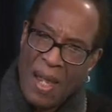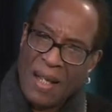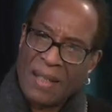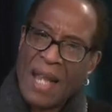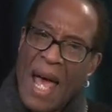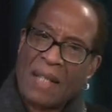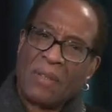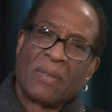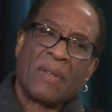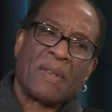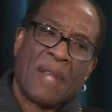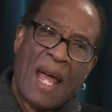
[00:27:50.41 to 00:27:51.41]
And not
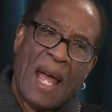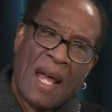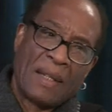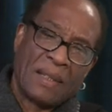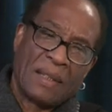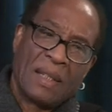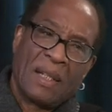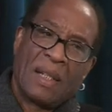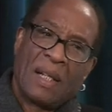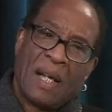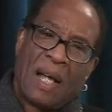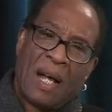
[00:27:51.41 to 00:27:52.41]
only that,
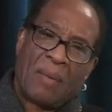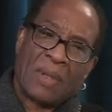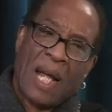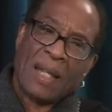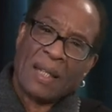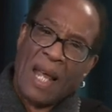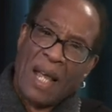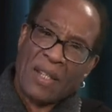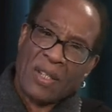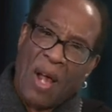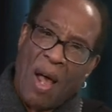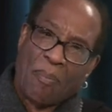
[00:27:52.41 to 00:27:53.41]
when I
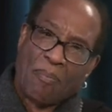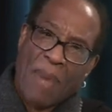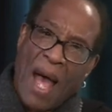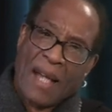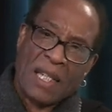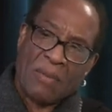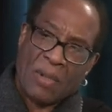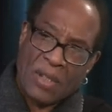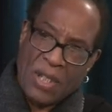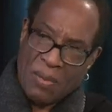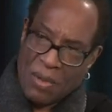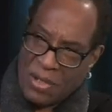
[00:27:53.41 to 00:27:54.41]
last saw Bonnie when
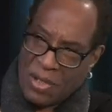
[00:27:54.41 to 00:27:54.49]
she was